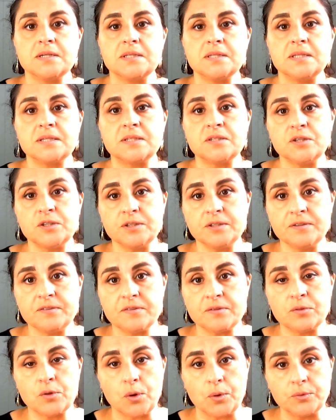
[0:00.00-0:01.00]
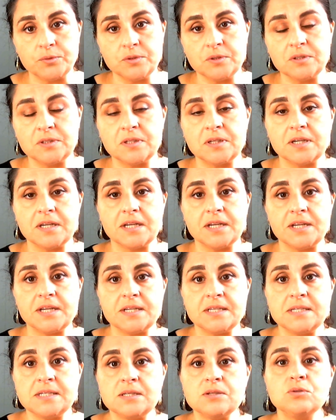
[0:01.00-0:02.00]
The third don't
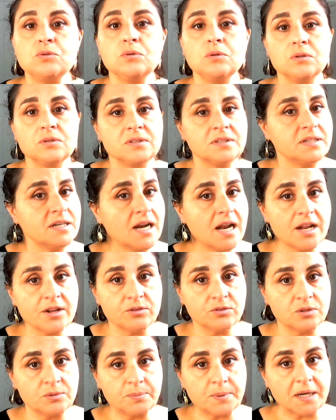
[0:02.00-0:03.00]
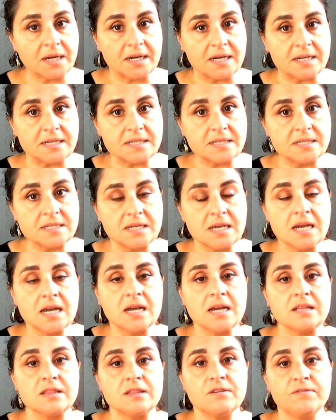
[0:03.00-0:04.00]
is do not rely on the price.
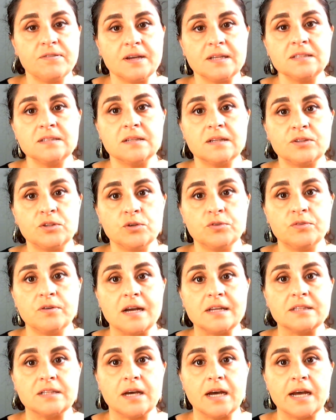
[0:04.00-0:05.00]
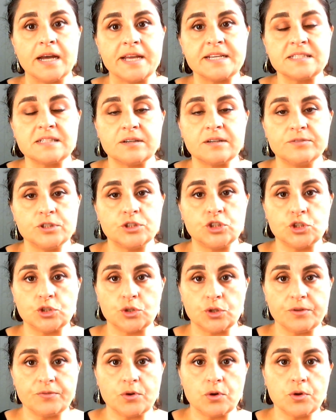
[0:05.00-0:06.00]
The fact that you find extra virgin
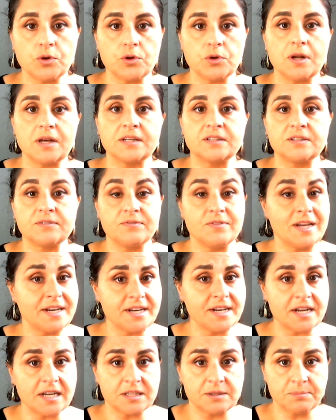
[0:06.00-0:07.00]
olive oil at very high